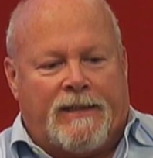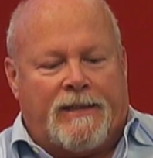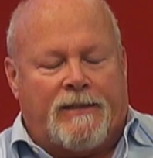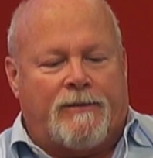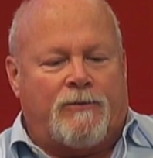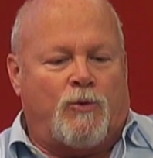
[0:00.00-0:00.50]

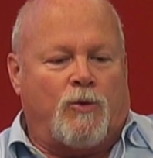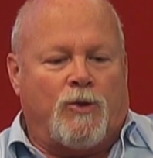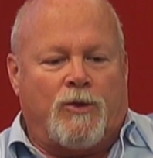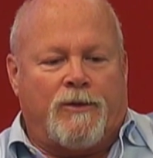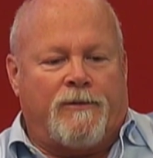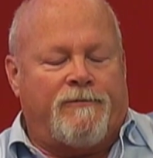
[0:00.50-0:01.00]

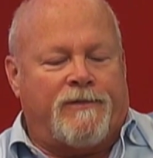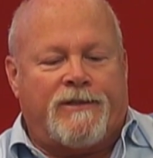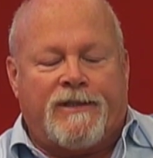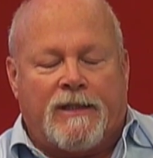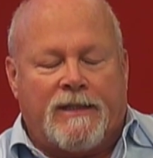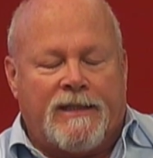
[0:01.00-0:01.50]
or a
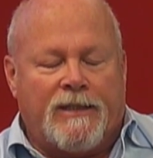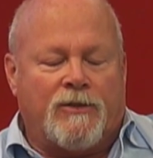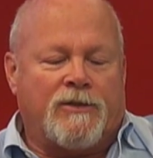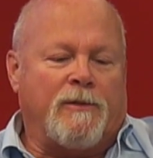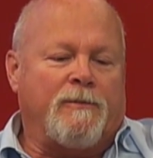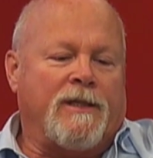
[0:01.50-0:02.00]
facility
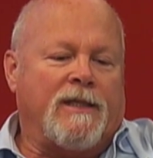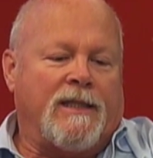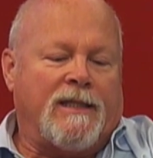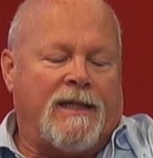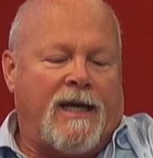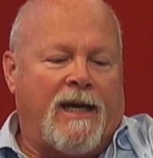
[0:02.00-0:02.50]
or something
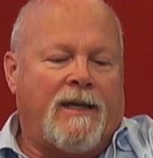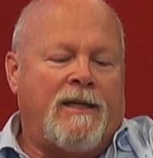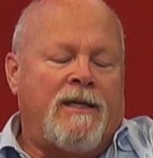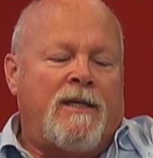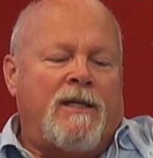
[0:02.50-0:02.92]
like that.